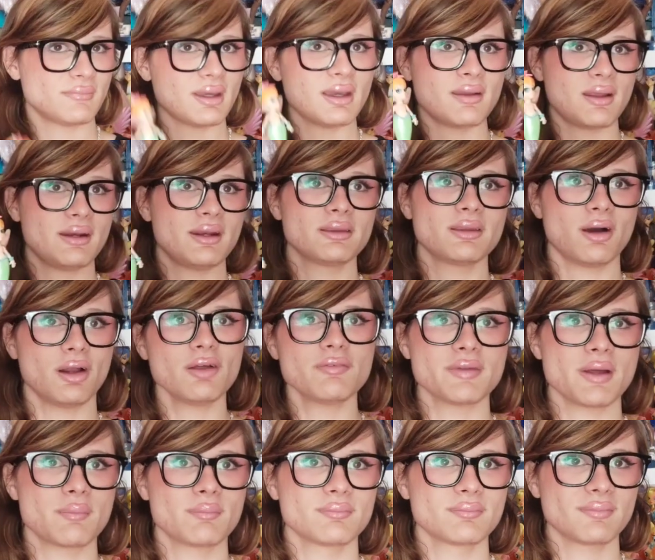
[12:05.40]
and I need all of
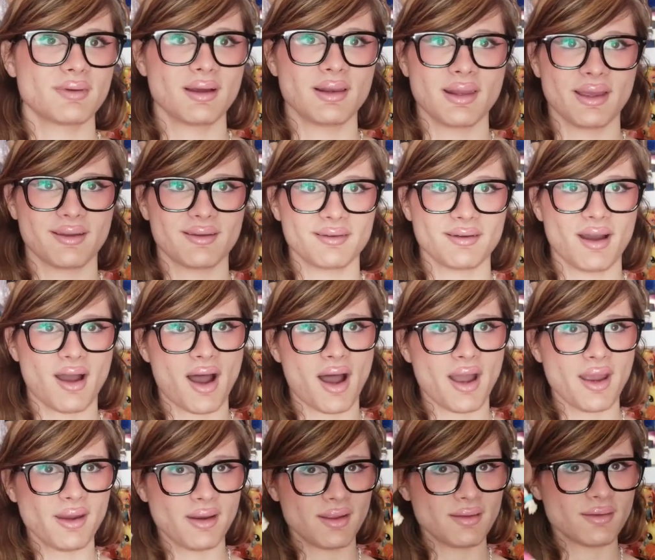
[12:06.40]
them. Like,
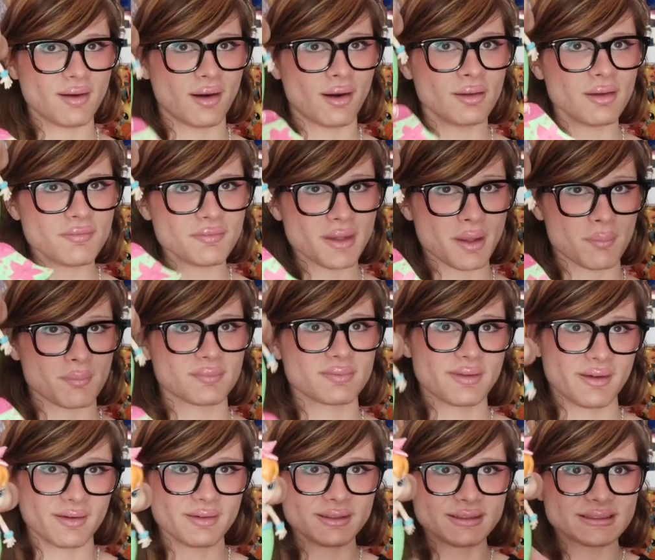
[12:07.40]
I need all of them.
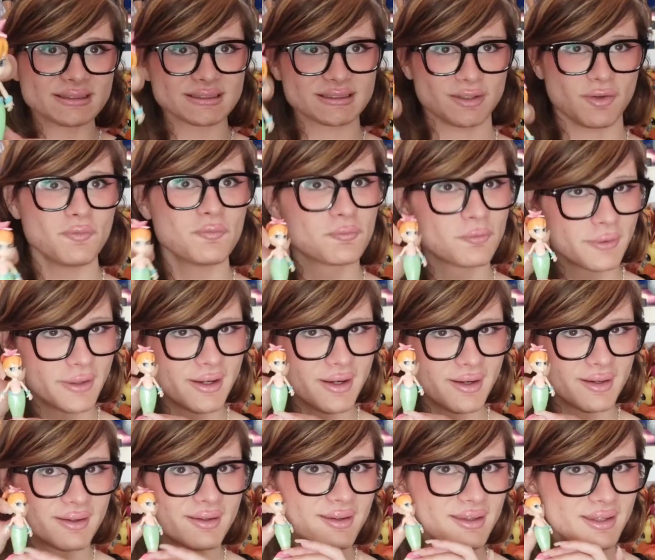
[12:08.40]
They're so
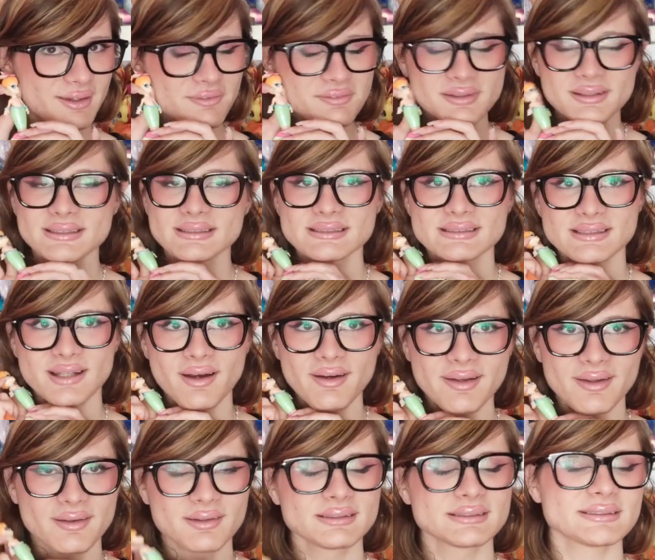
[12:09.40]
pretty and cute and
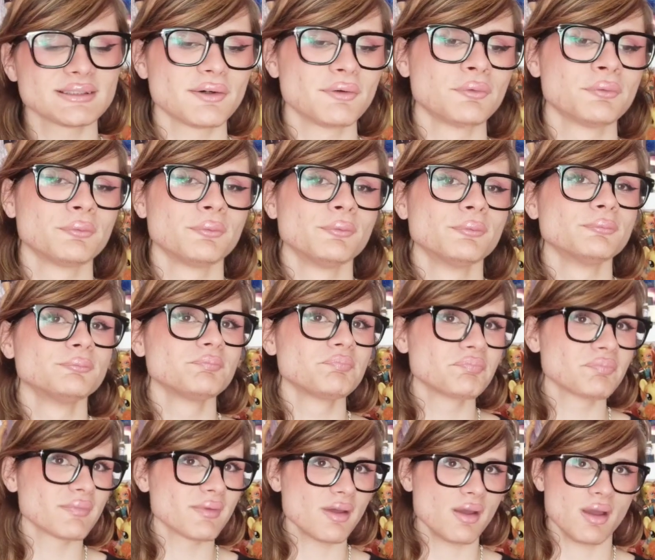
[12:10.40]
stunning. So
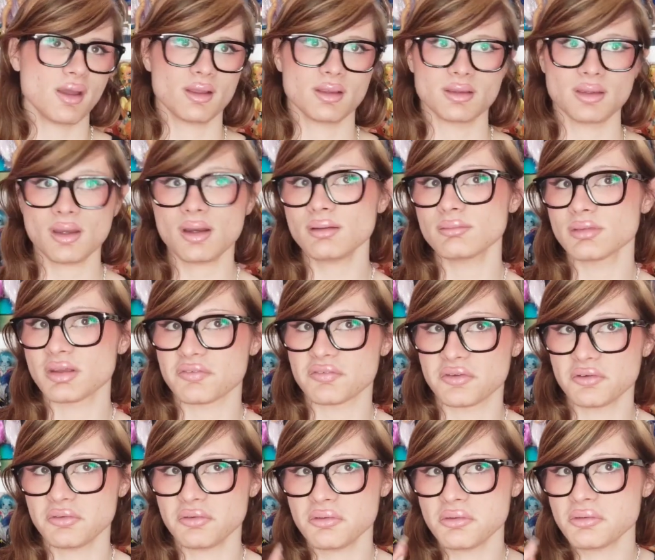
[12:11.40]
yeah, if
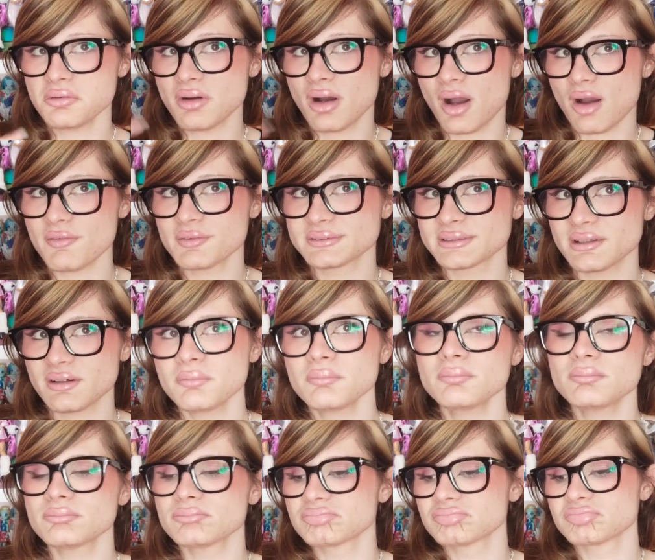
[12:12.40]
you have
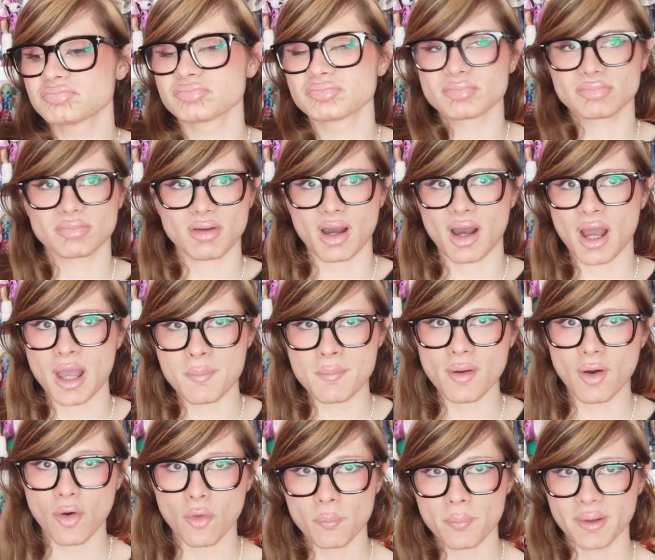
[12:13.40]
some, I'm
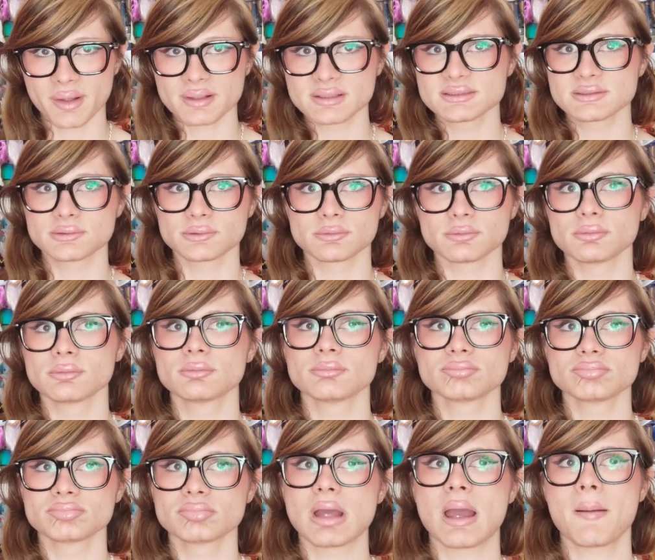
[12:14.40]
open to
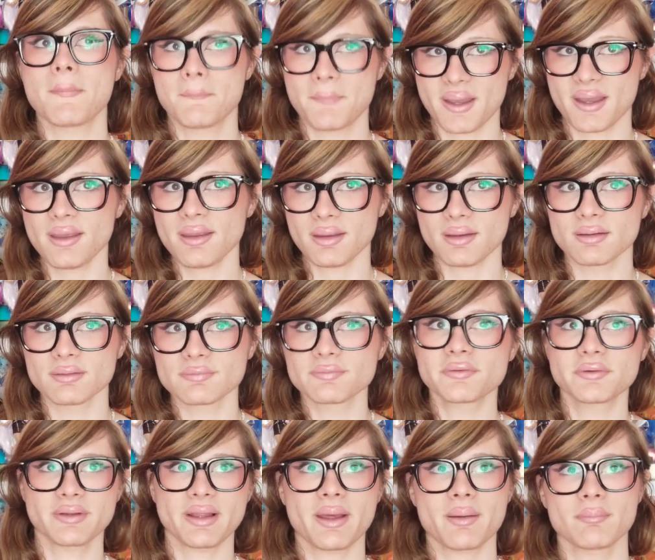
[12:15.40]
paying
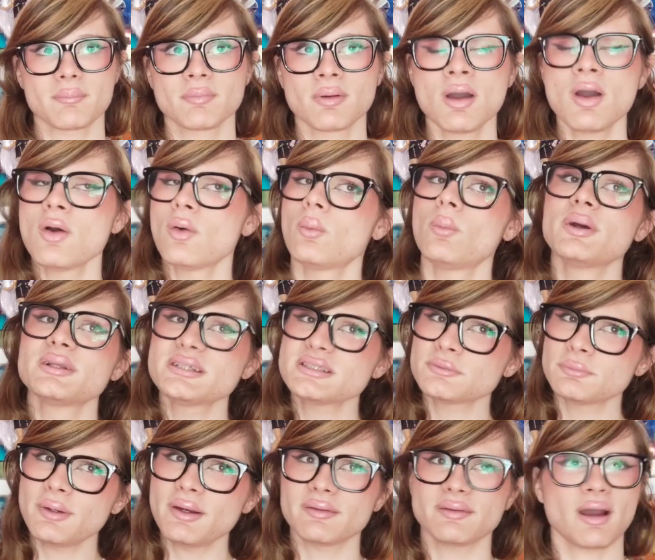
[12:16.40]
for them, which is
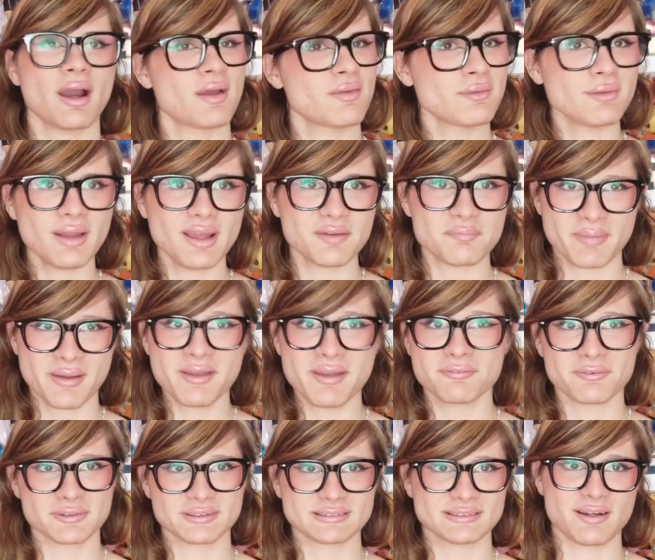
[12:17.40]
weird. I don't like paying
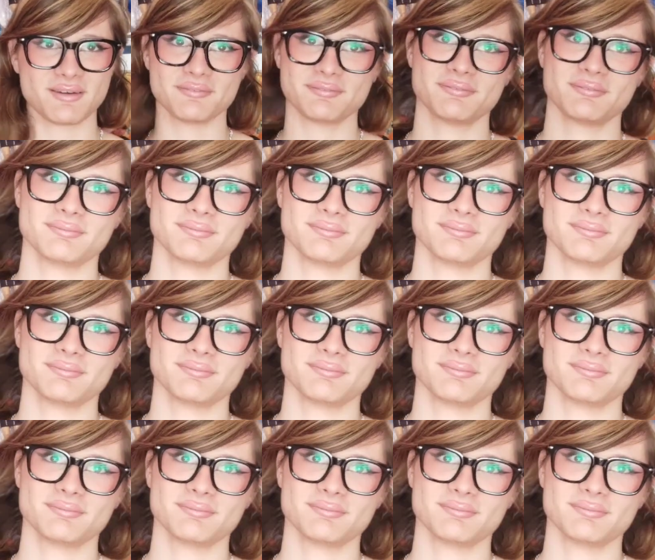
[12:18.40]
for stuff.